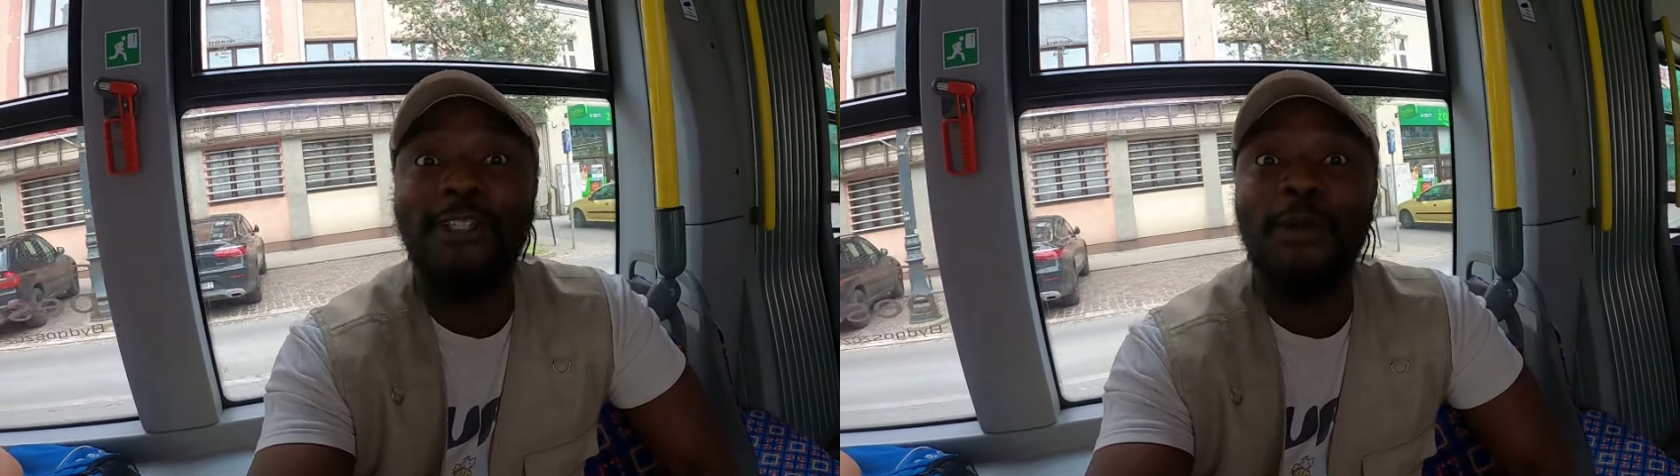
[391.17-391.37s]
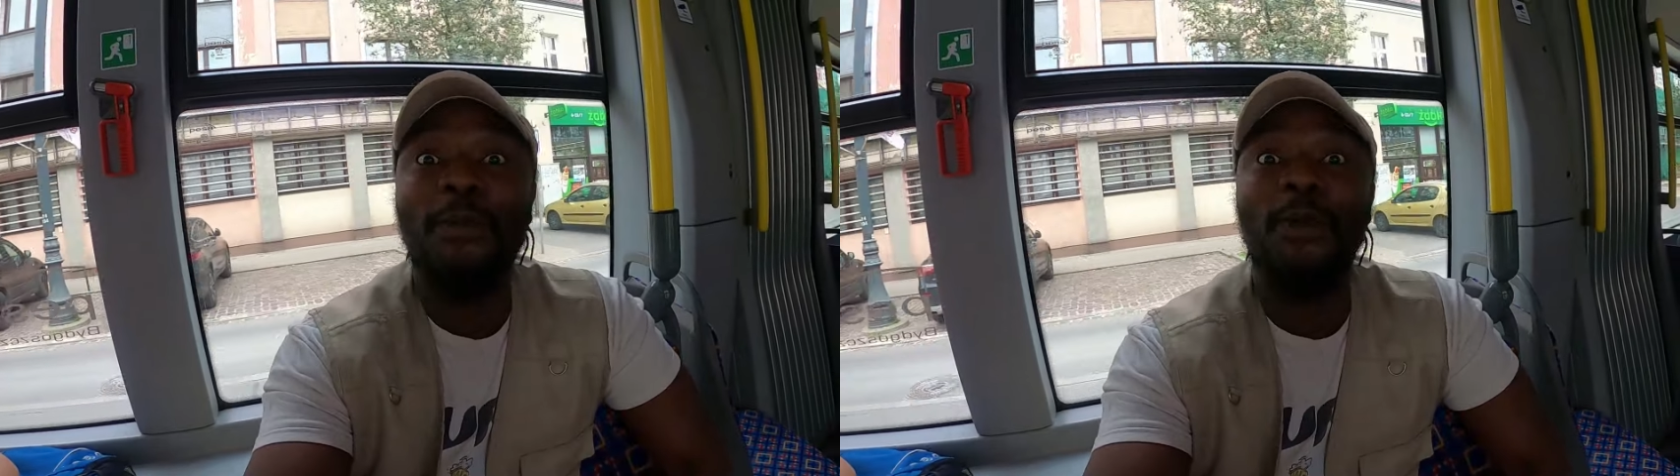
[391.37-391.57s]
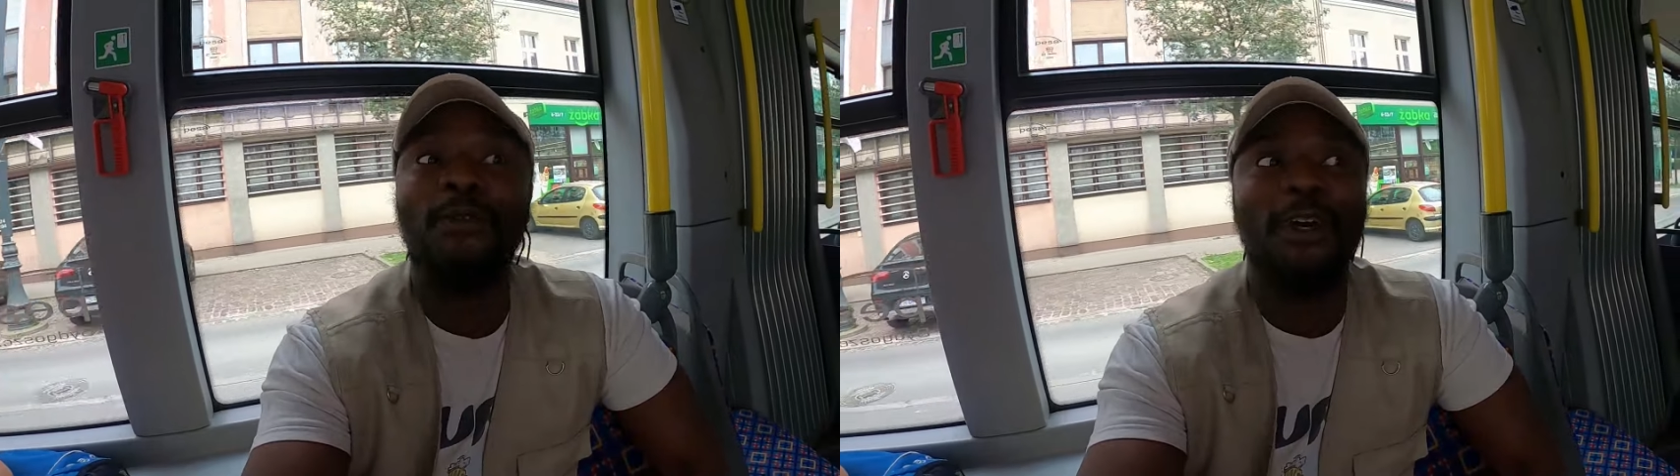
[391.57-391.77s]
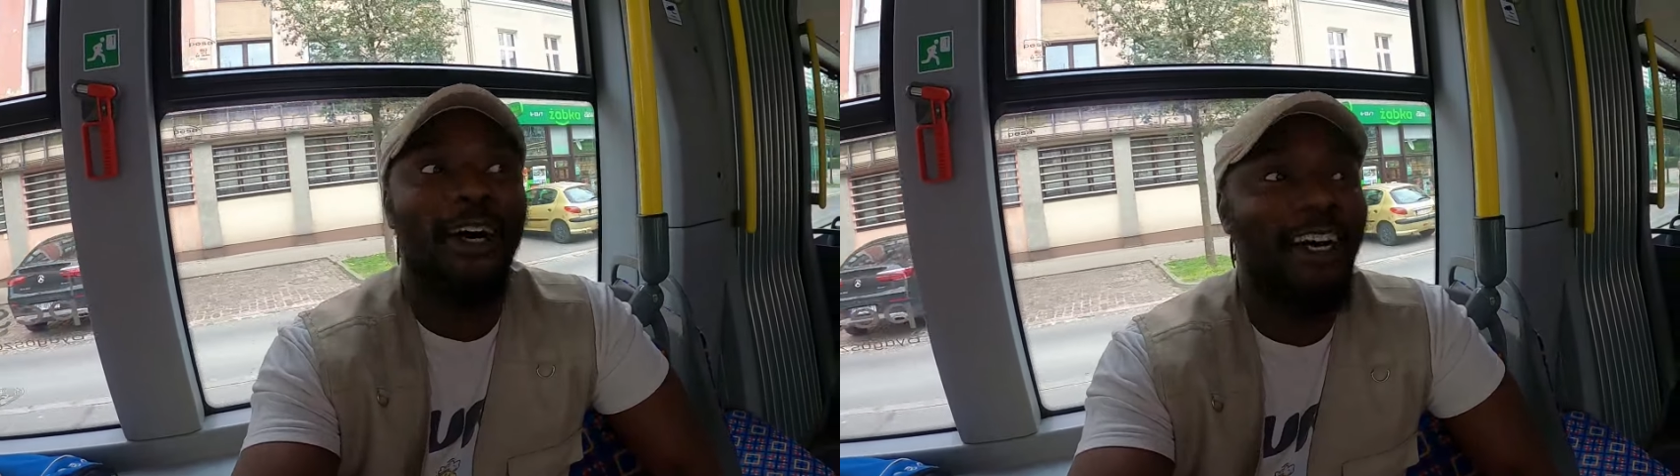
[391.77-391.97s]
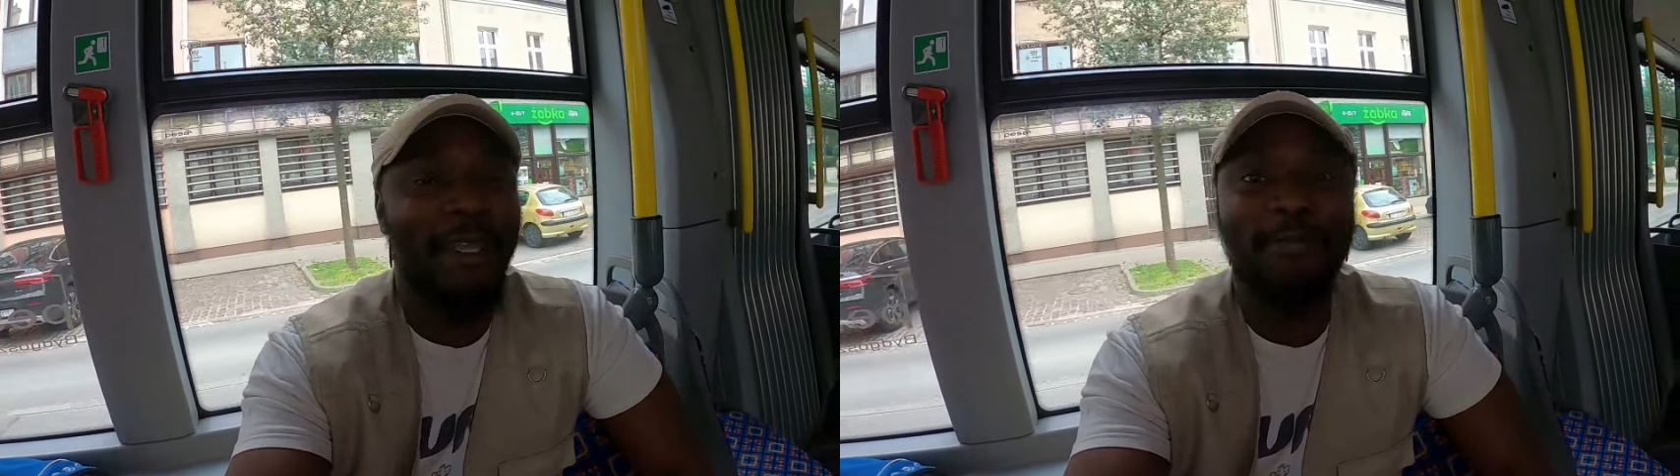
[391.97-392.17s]

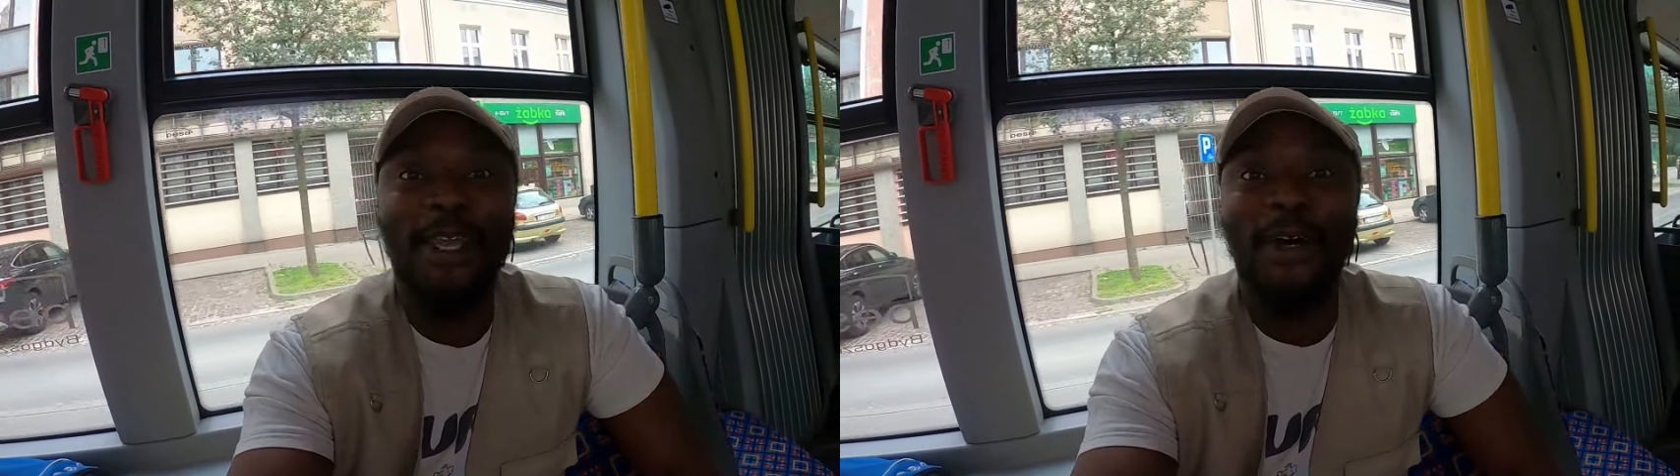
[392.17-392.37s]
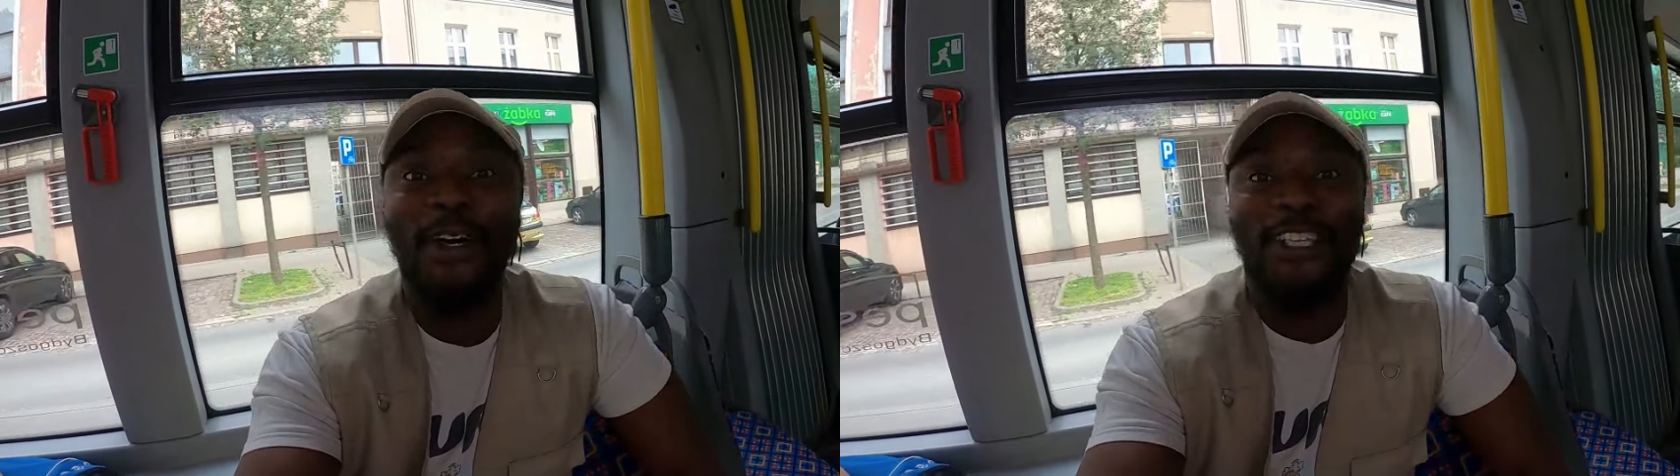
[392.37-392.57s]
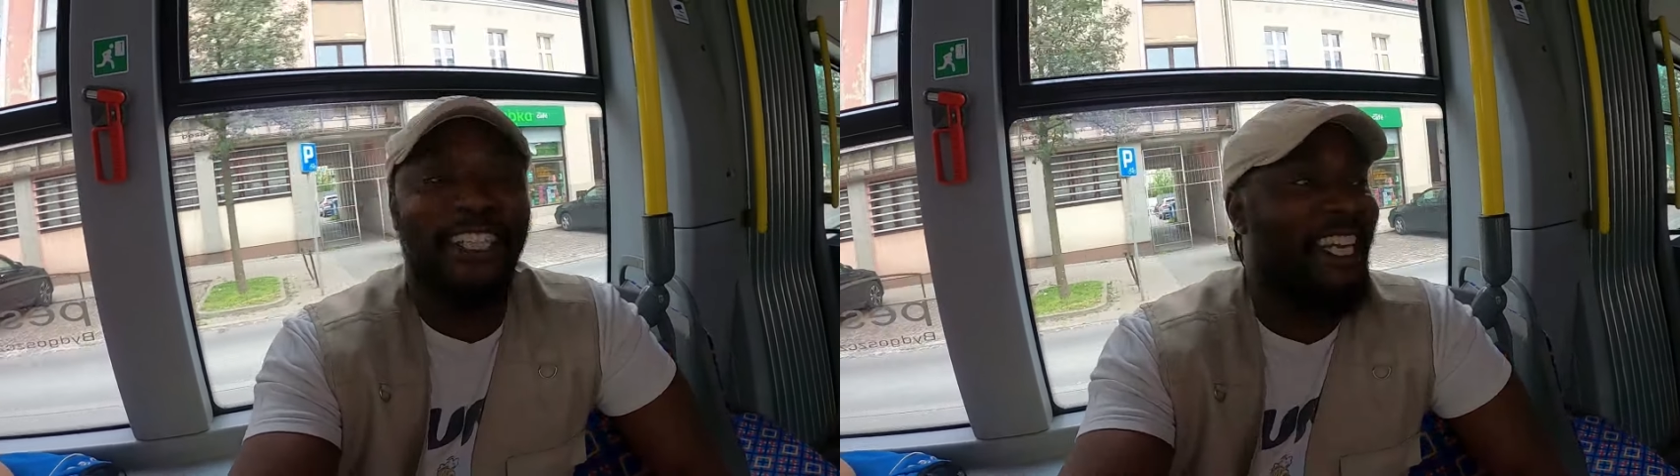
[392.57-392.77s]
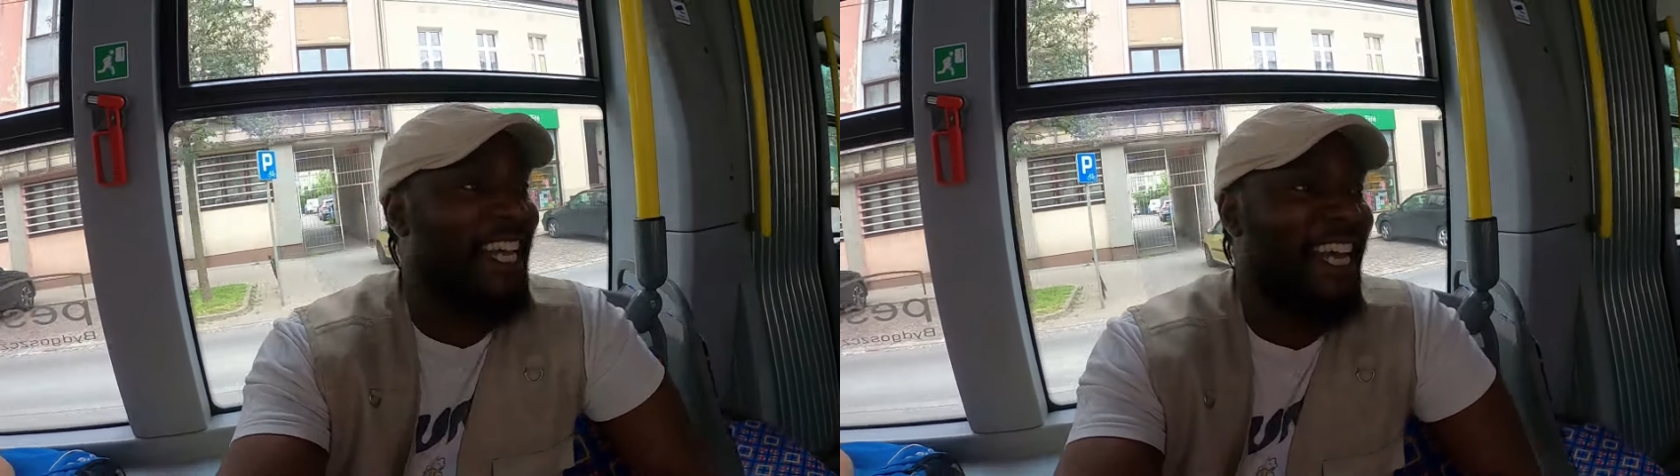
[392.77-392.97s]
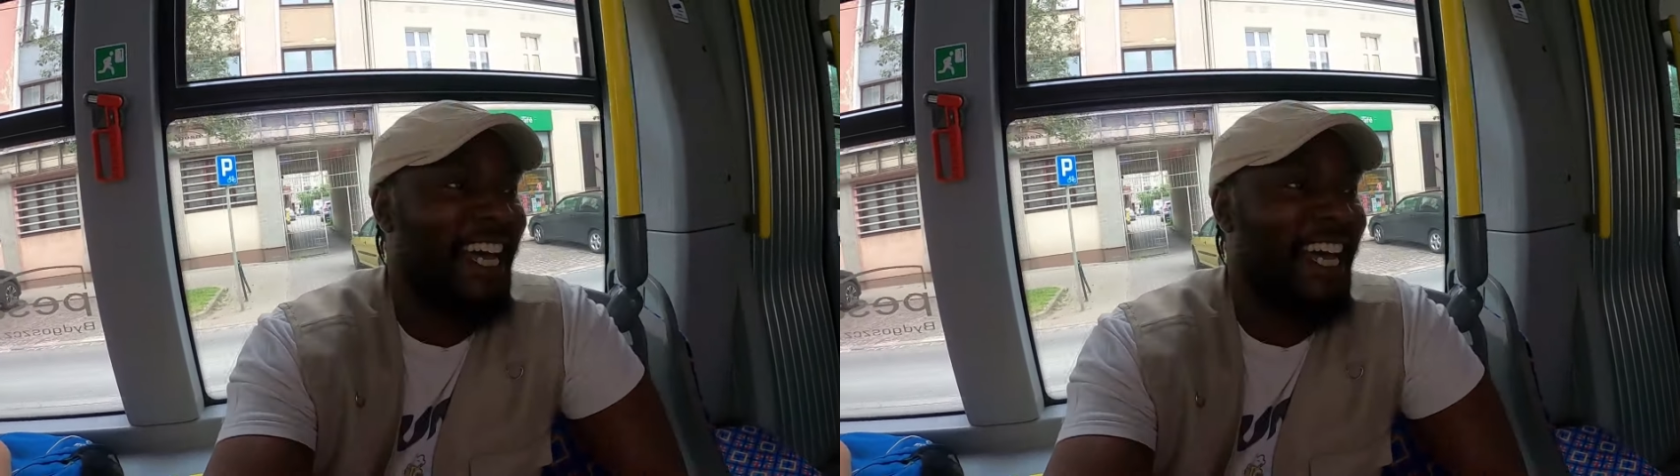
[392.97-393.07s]
Sibulova in Bydgoszcz.